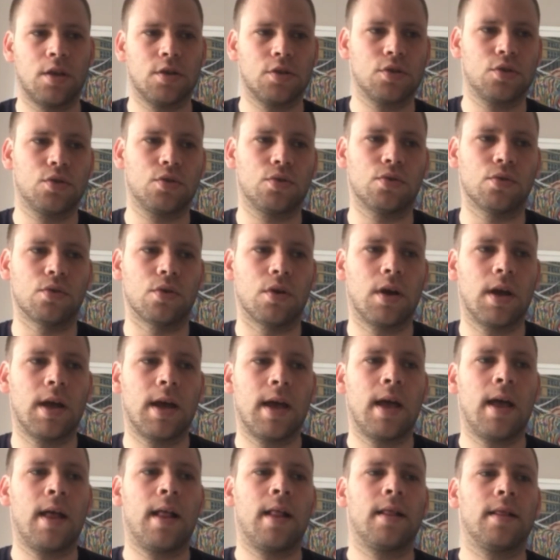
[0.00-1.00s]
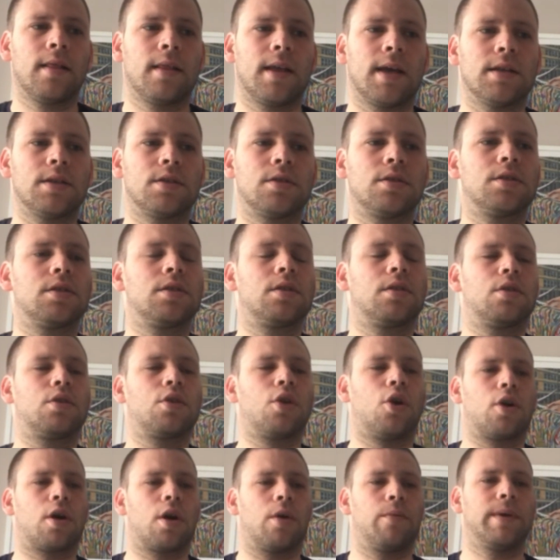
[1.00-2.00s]
So let's
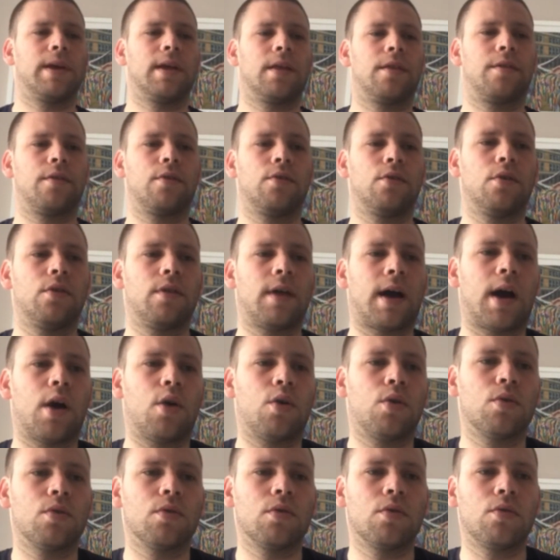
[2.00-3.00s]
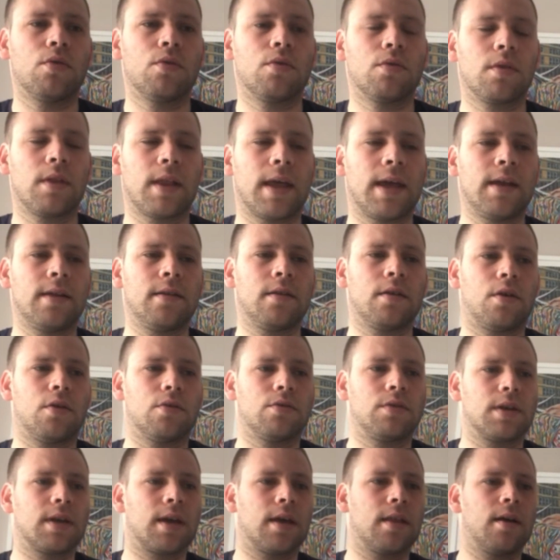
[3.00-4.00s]
talk our way through that whole line
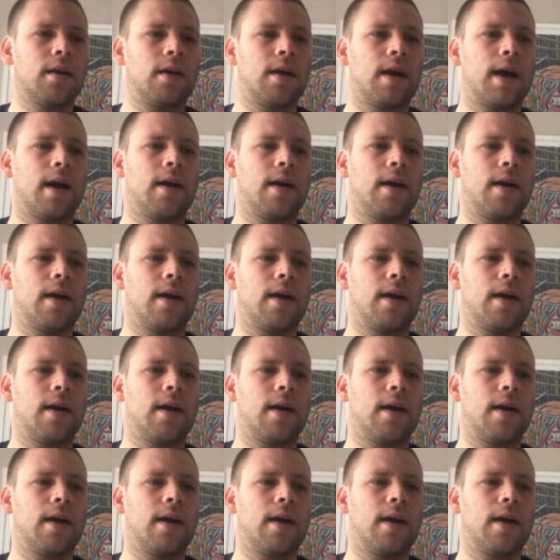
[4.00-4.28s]
all together.